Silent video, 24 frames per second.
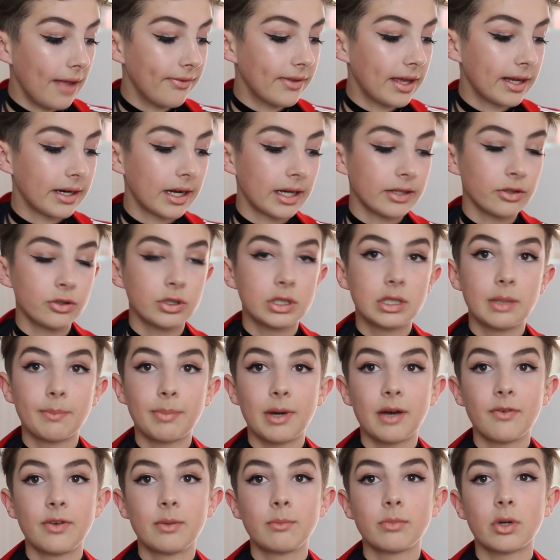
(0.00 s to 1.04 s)
And then I use the
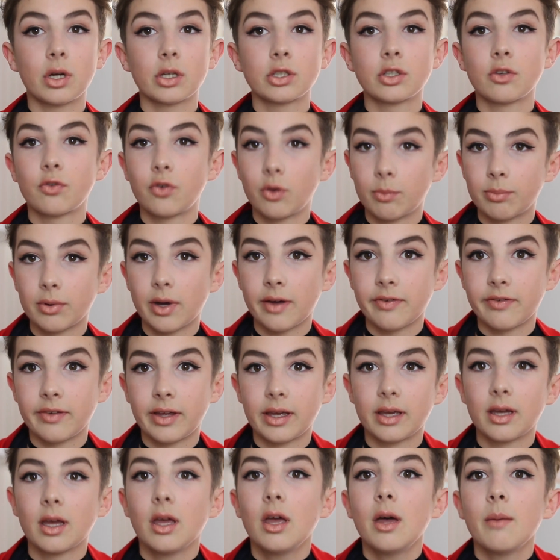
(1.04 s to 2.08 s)
buffing brush for
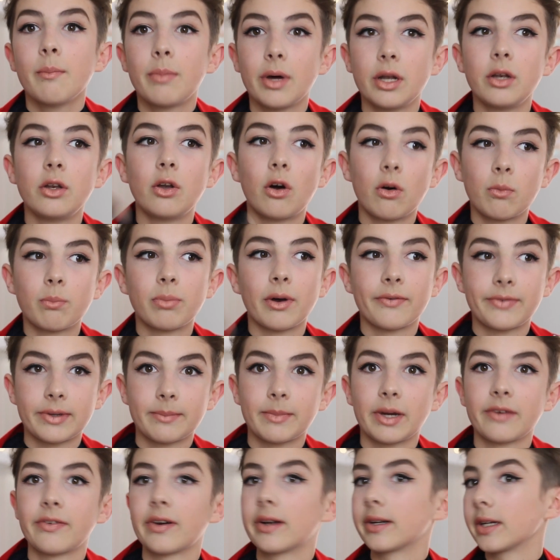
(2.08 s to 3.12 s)
buffing, but not
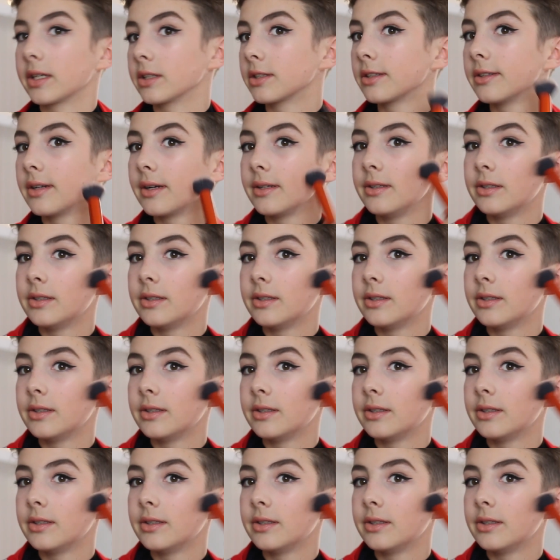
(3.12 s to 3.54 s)
buffing my foundation.